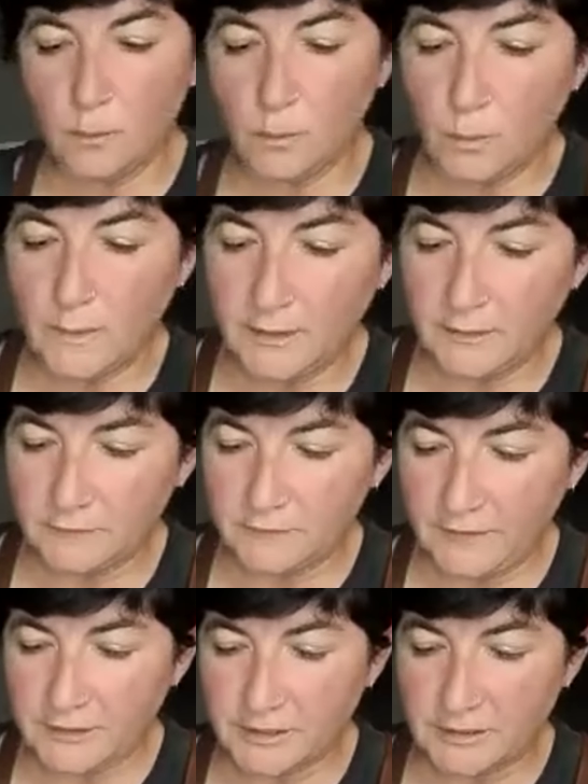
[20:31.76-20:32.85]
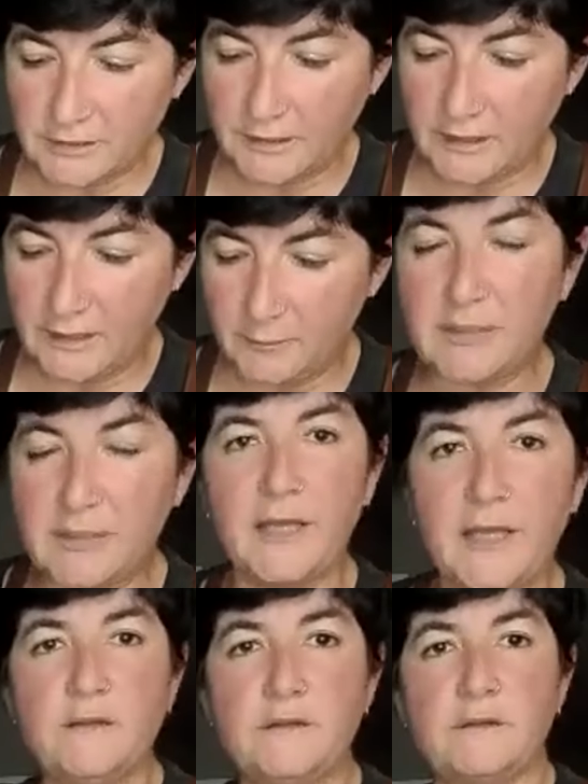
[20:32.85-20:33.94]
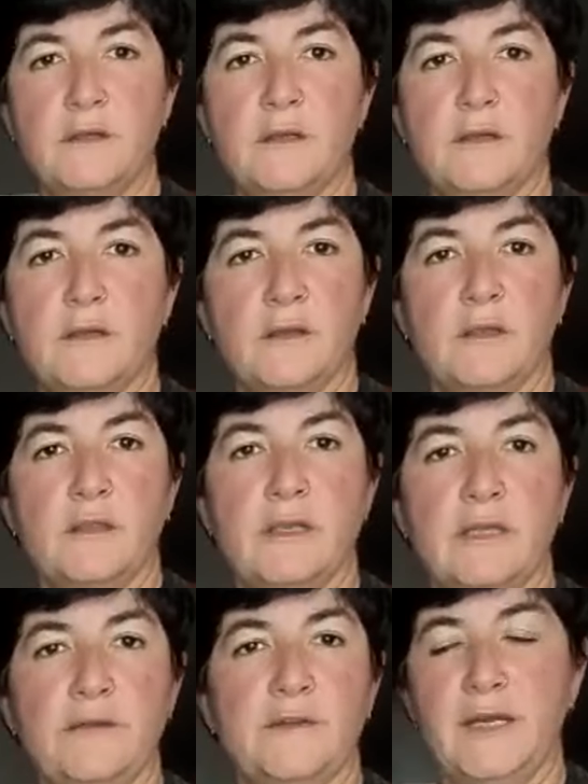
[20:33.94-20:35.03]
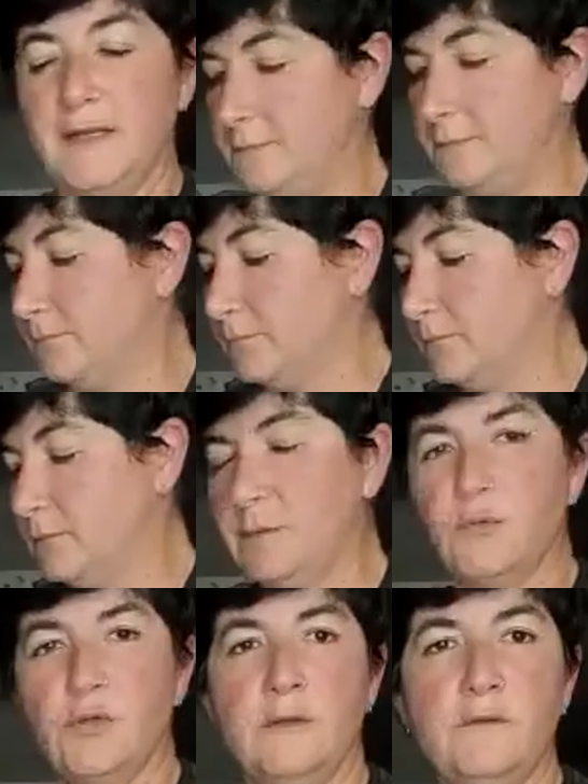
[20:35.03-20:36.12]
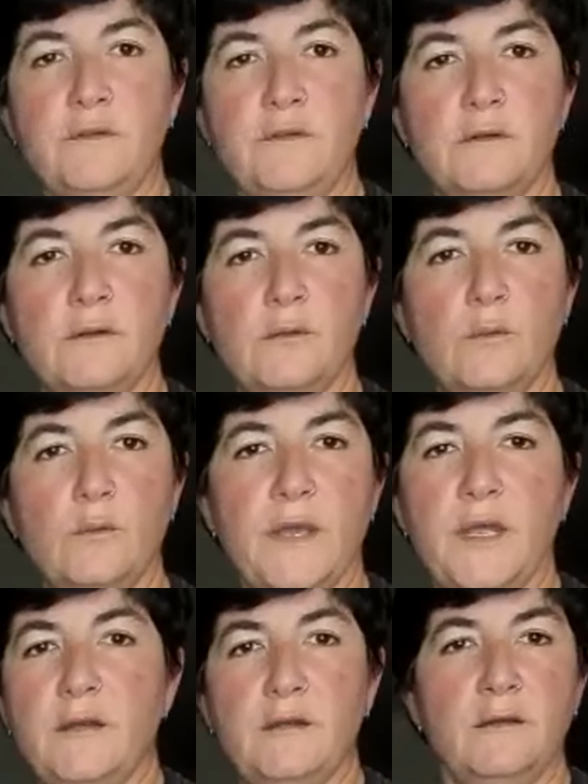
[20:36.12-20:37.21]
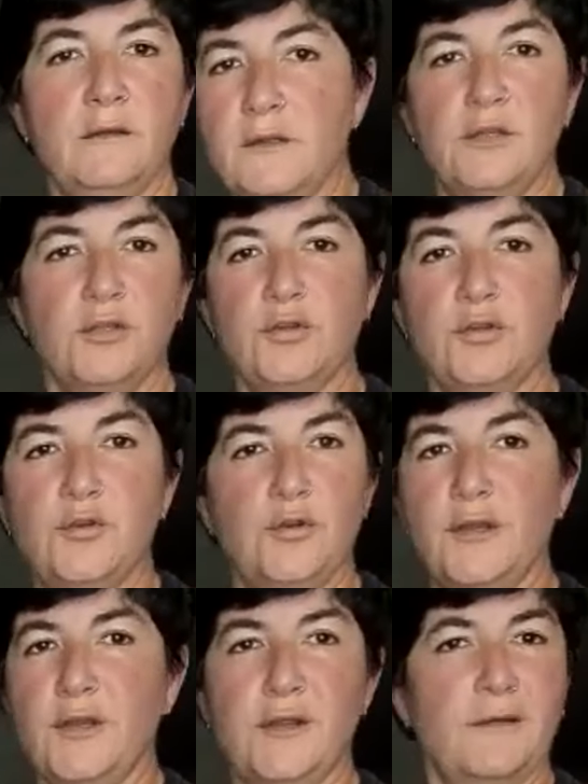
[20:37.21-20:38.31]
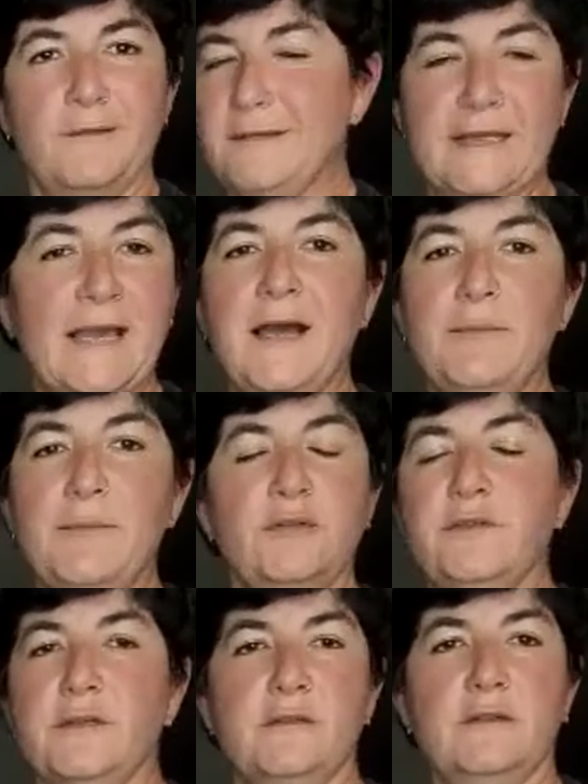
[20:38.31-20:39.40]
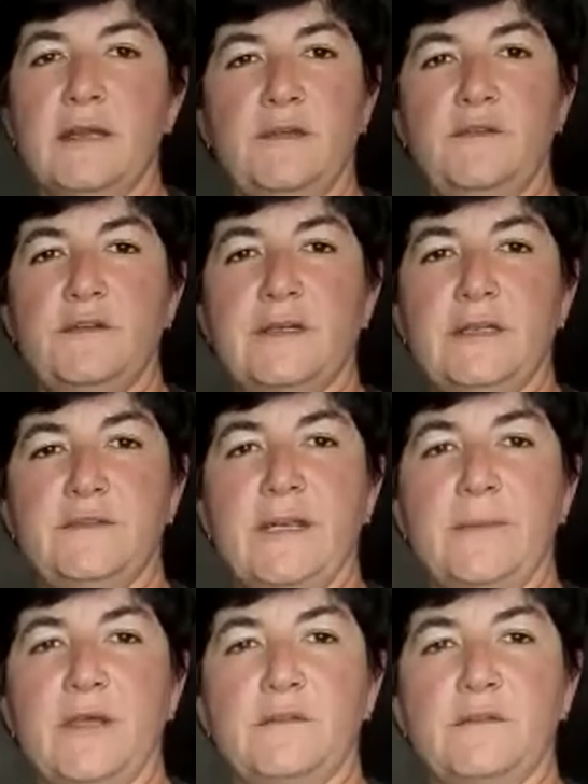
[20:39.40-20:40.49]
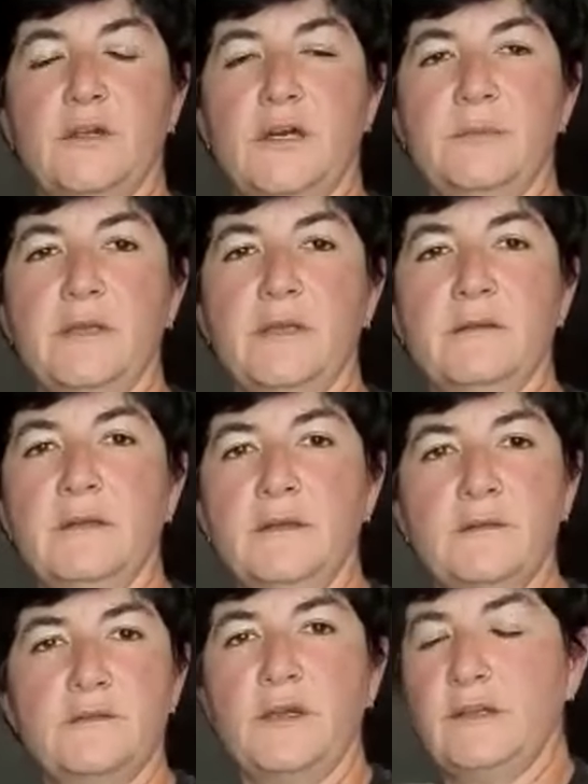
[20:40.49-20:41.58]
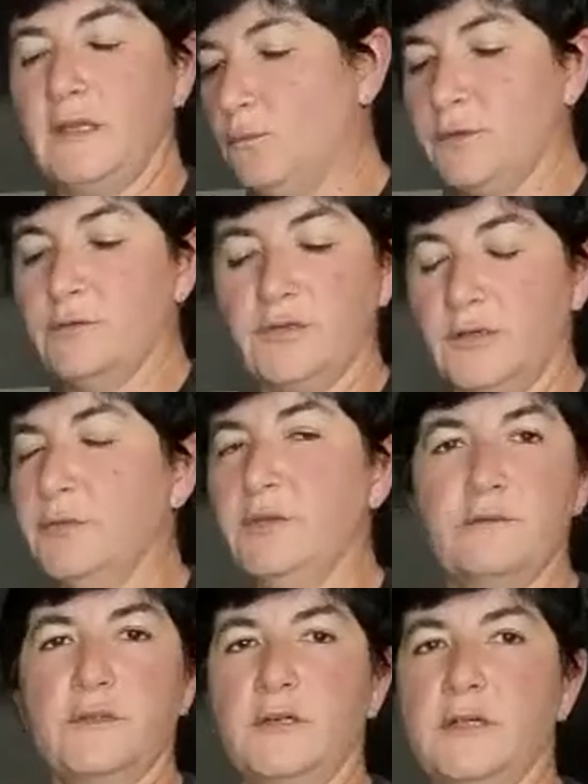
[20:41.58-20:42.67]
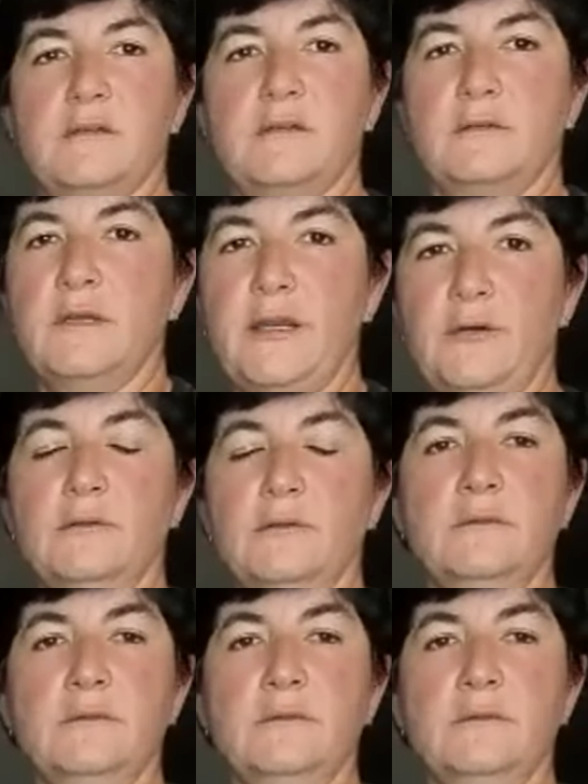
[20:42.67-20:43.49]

when it's actually in place, you lift it up, it moves. When you can't move it unless you lift it up that slight bit. So it will not move like at all.